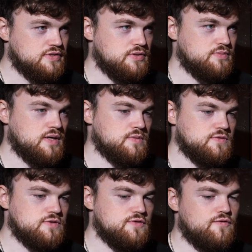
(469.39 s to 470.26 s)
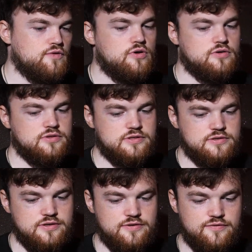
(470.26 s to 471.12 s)
sometimes use font
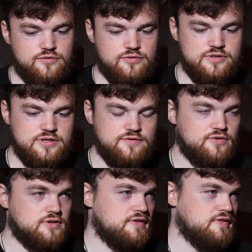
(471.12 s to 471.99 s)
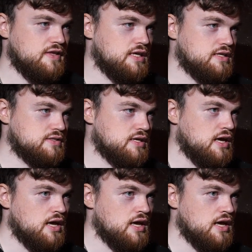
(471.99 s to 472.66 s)
for different things.